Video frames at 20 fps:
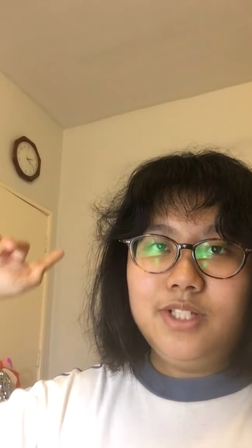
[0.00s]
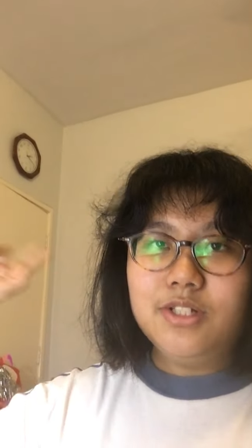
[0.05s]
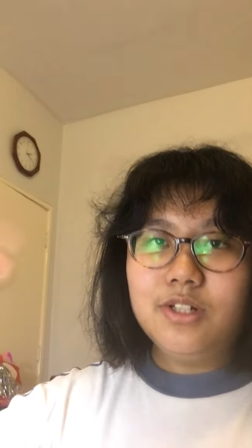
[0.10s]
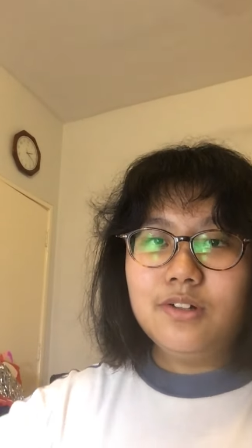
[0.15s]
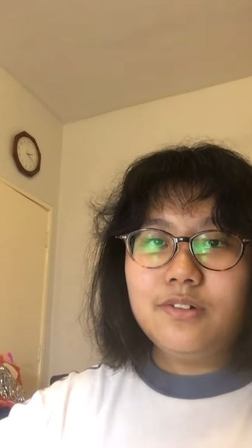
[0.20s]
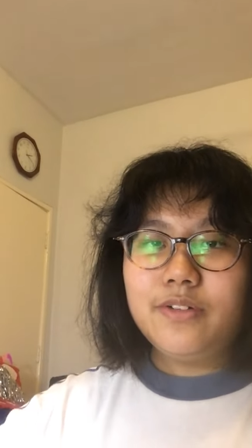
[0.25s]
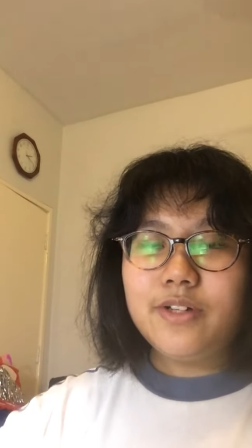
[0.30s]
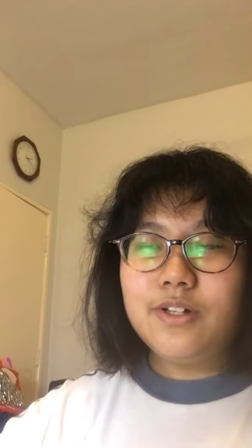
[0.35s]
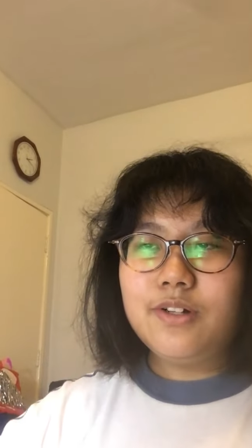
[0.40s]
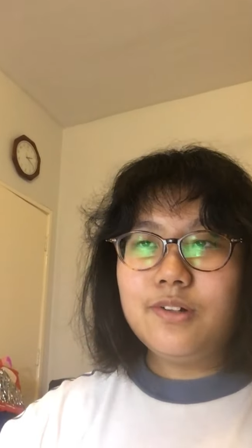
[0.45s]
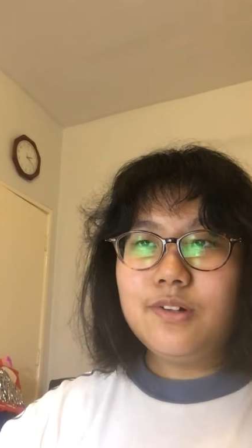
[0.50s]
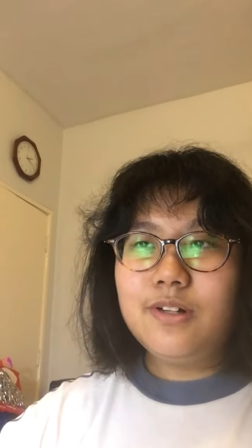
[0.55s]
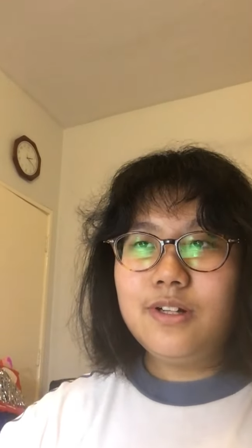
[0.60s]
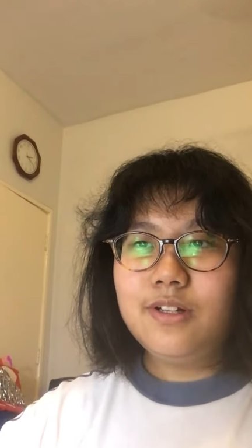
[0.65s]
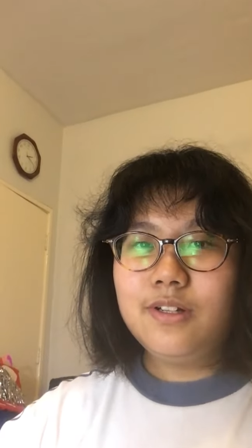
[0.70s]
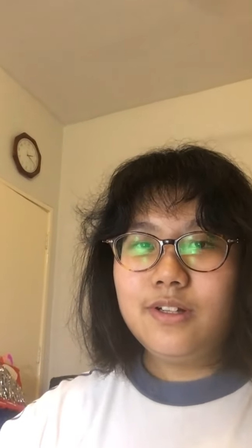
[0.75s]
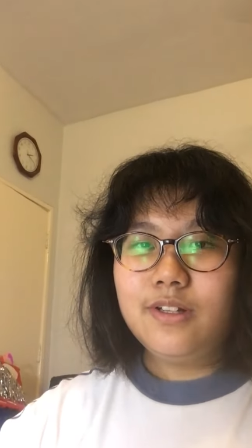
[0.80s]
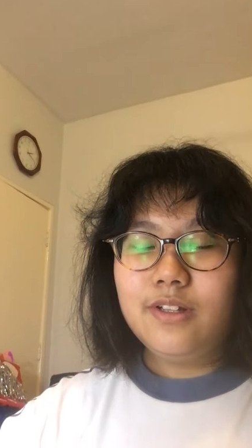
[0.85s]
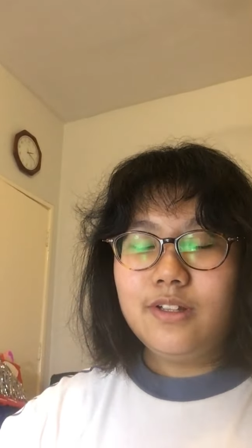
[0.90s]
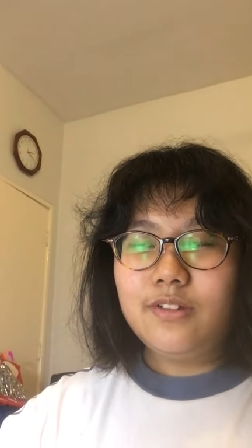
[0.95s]
don't know
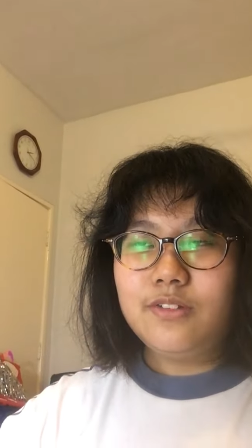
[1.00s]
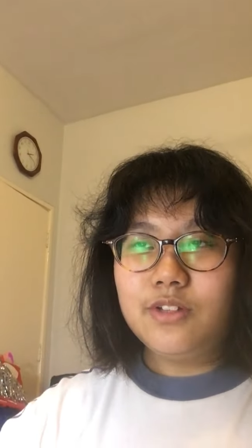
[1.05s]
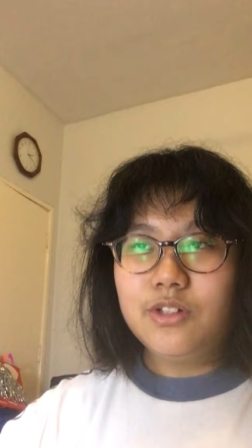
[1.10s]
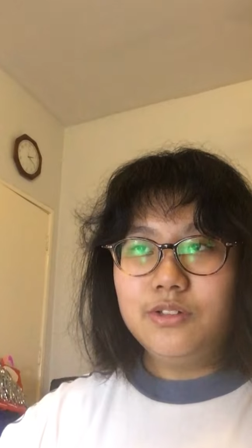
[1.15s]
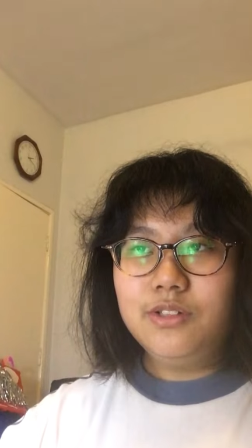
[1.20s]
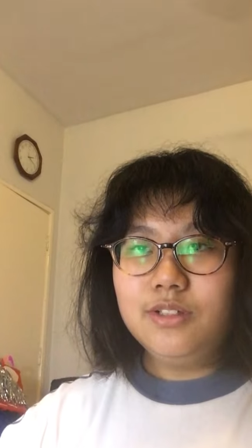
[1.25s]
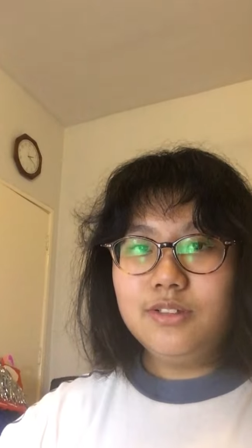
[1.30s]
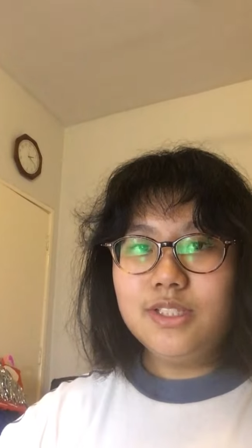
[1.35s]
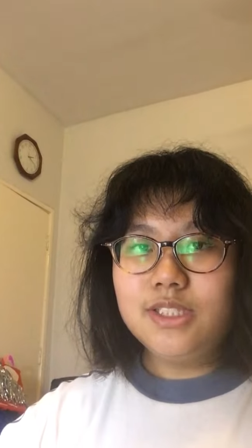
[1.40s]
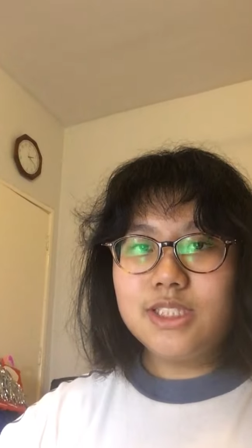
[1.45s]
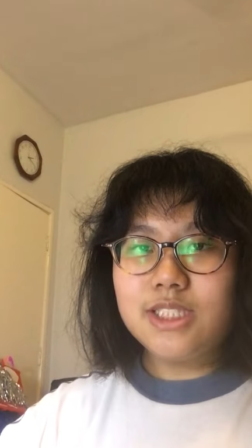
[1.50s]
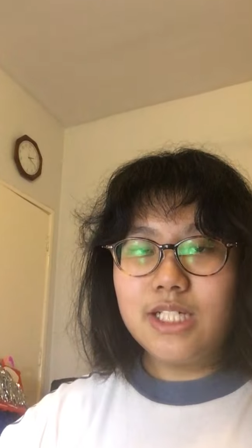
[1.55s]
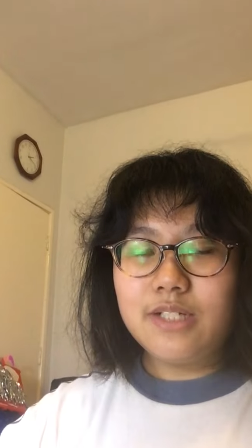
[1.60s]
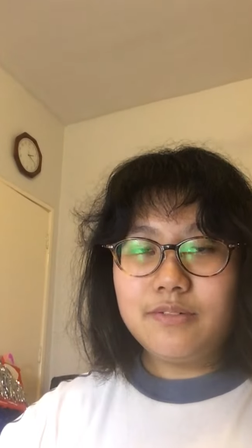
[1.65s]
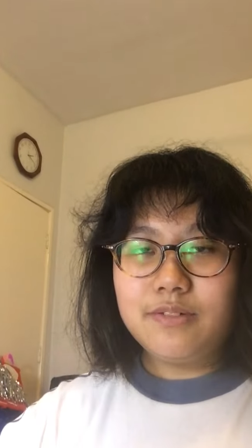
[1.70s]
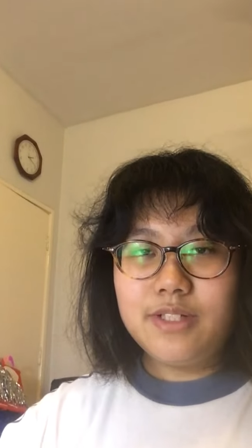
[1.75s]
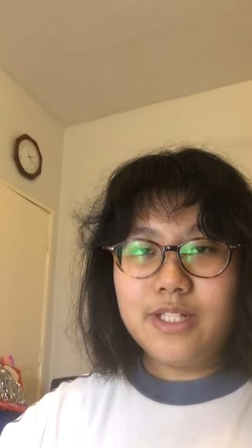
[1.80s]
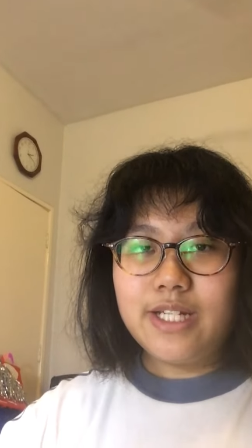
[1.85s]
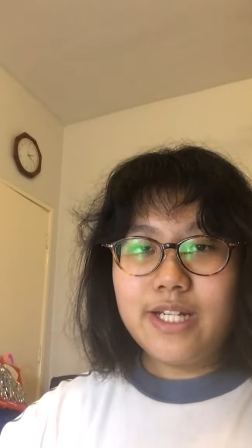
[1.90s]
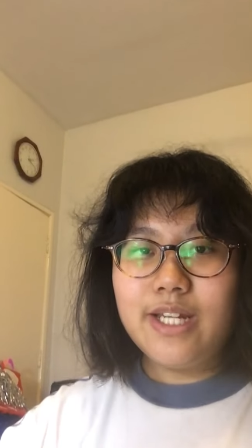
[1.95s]
the
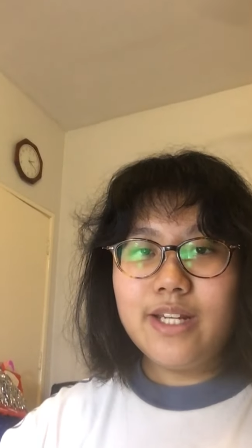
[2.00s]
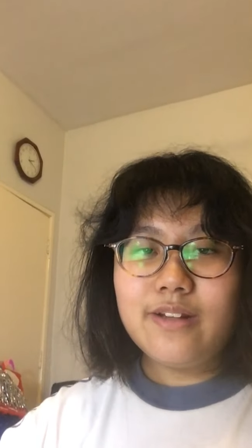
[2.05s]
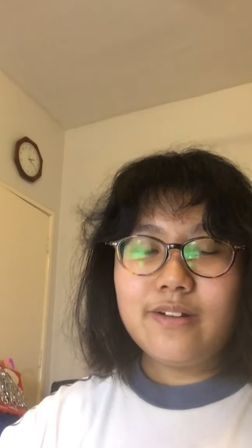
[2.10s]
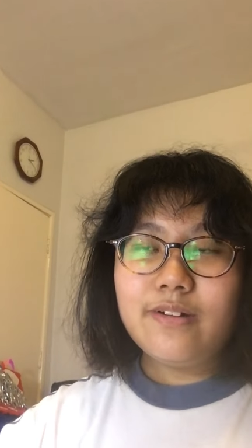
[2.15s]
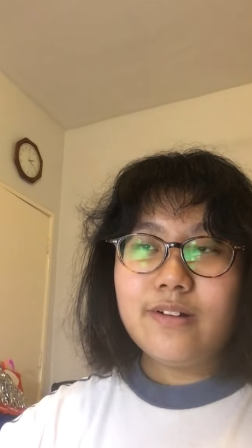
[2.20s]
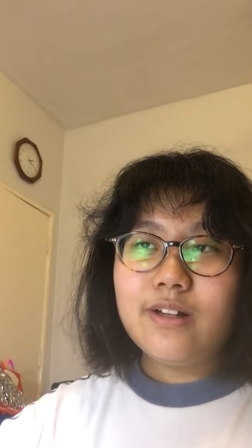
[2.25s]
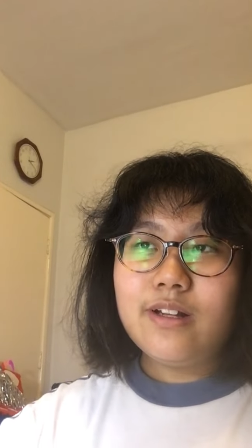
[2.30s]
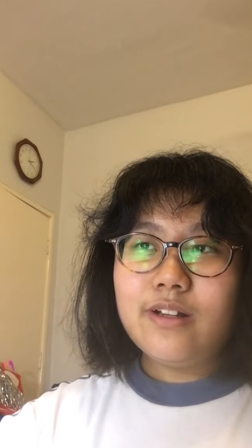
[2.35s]
schedule yet,